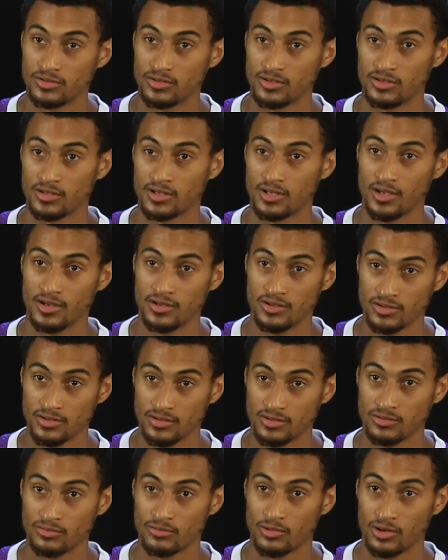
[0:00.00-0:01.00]

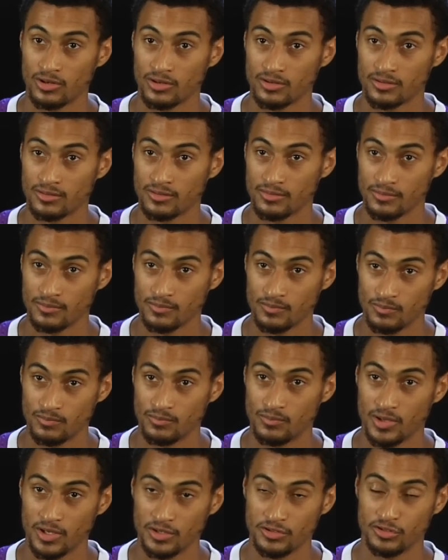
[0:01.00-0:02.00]
dedication, work,
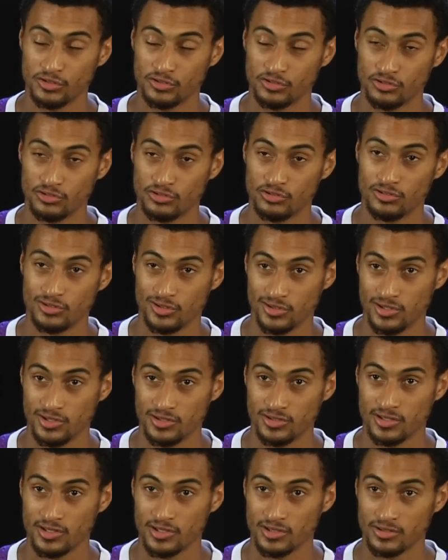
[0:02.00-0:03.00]
pay attention to
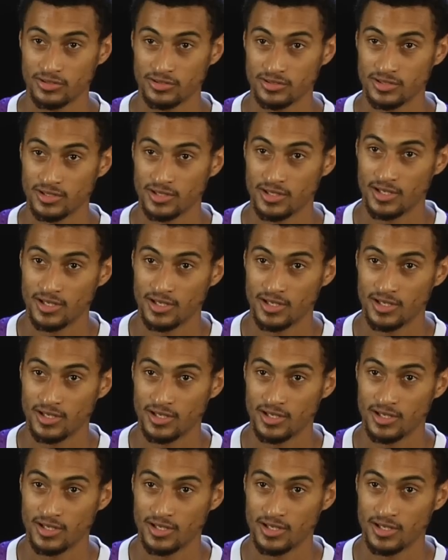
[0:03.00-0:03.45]
details.